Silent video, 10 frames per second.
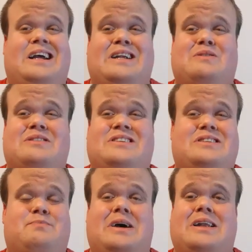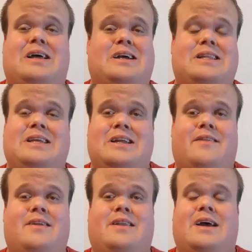It was just bad luck at the end
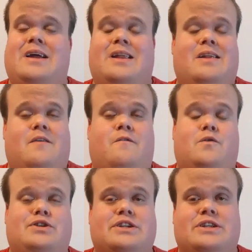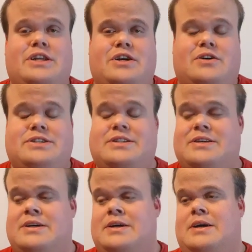of the day, and that unfortunately cost